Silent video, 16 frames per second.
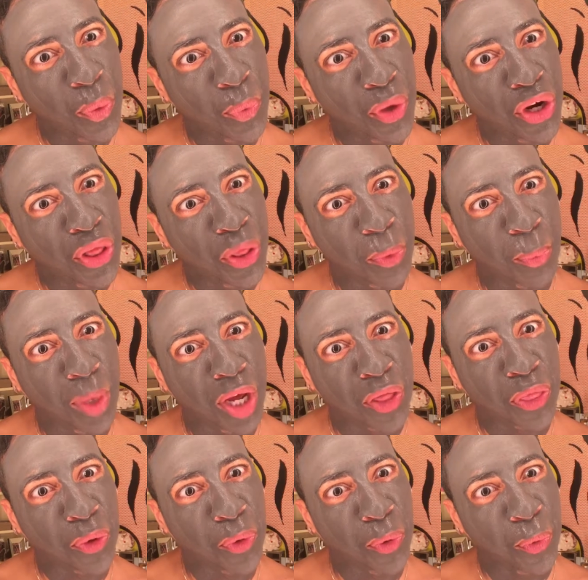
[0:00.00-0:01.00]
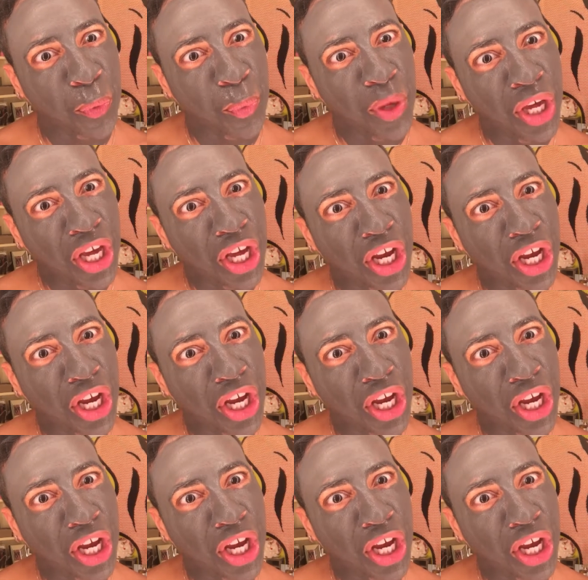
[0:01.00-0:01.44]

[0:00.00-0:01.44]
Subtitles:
were in the bathroom,